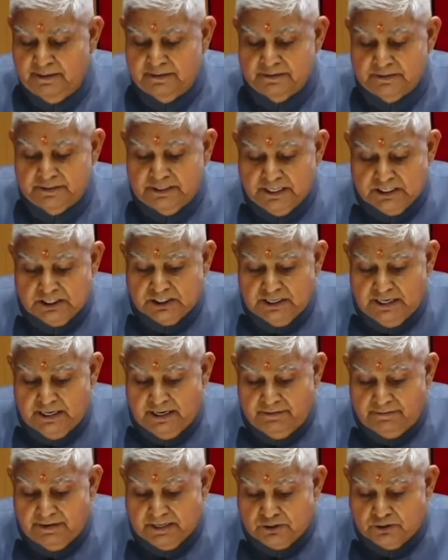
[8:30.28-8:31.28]
This
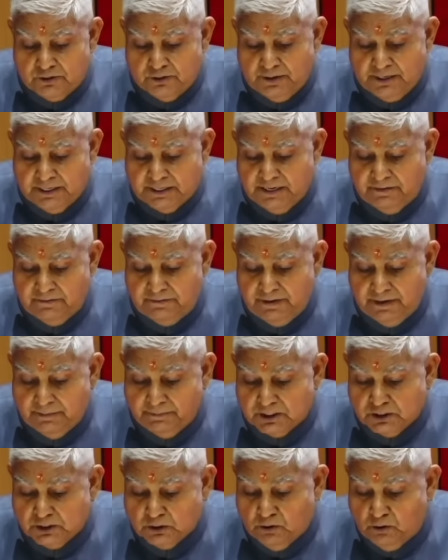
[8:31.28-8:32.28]
eventuality we
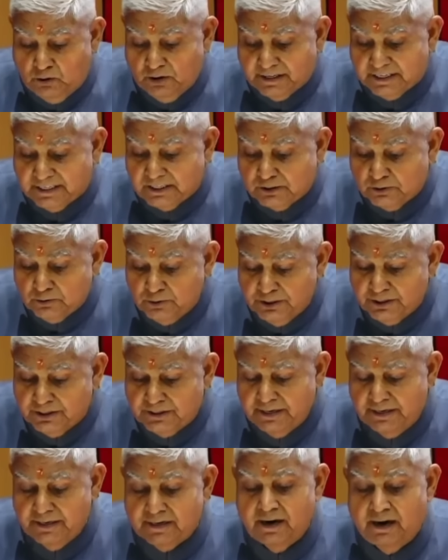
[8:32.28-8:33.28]
must all
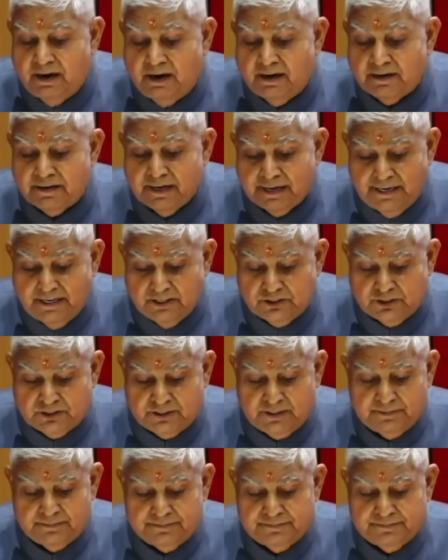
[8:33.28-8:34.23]
resolutely guard against.